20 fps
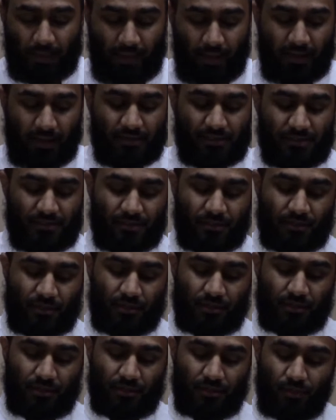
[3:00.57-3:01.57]
And
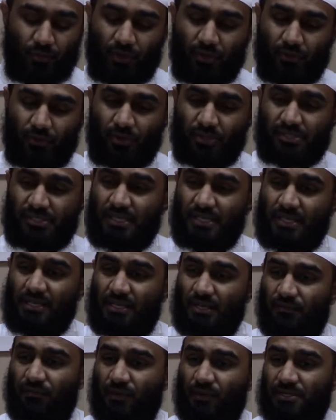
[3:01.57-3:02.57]
we'll see the
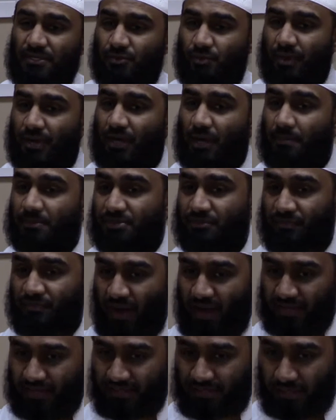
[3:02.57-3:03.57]
difference when it comes to
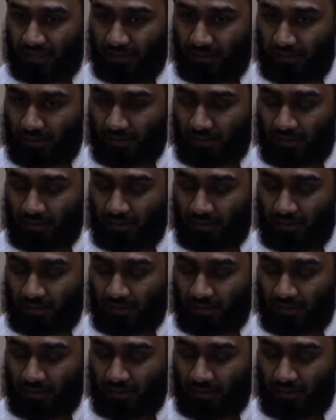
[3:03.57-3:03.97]
fasting,